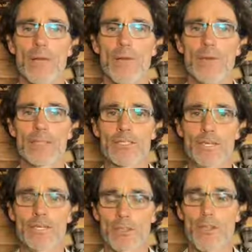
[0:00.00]

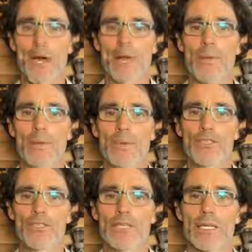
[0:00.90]
it's a lot about
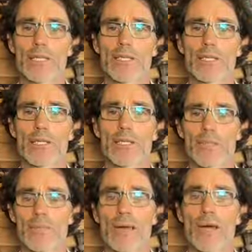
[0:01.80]
rejuvenation. It's
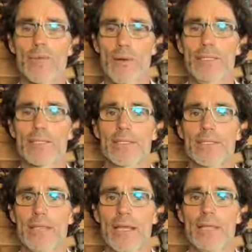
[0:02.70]
about rest
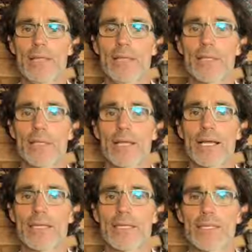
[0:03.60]
and deep
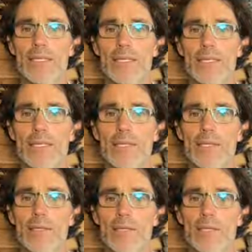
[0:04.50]
relaxation
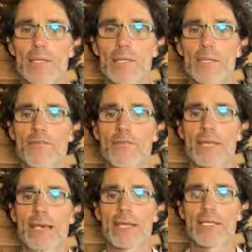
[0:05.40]
and kind of
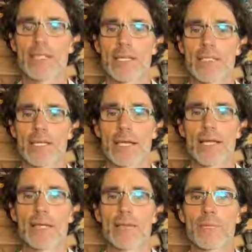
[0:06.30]
managing
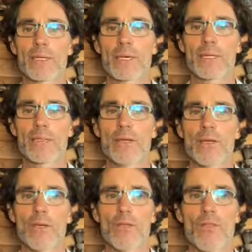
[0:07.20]
anxiety, because
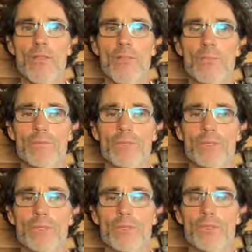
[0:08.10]

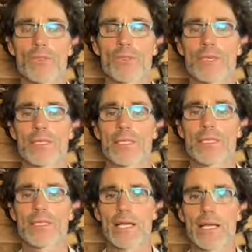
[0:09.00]
stress and
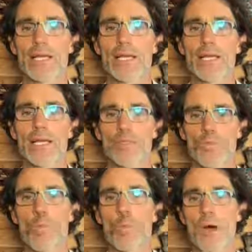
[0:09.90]
anxiety is
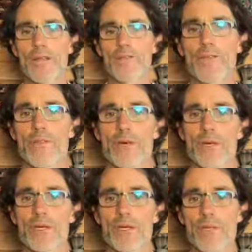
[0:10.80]
one of the
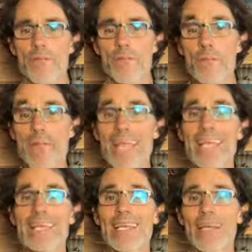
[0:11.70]

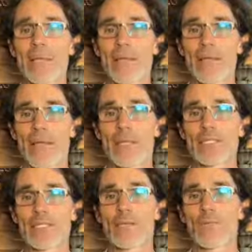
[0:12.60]
main things
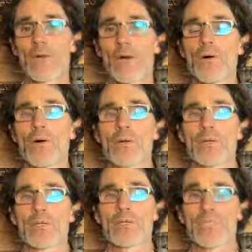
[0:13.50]
that will
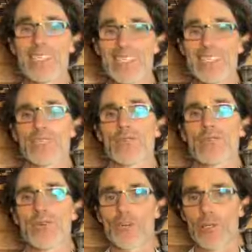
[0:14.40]

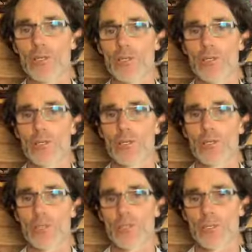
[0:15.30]
disturb
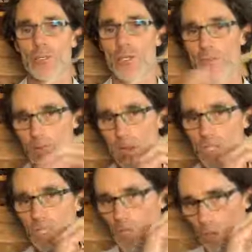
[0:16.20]
the
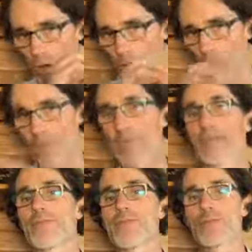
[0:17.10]
function of all three
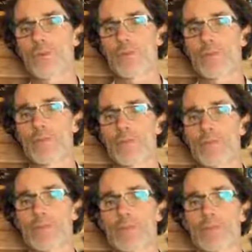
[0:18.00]
of those
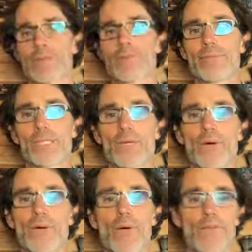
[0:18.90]
organs. So
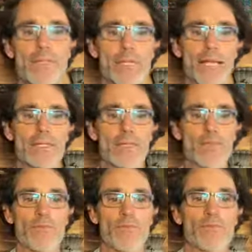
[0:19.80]
hopefully that's helpful.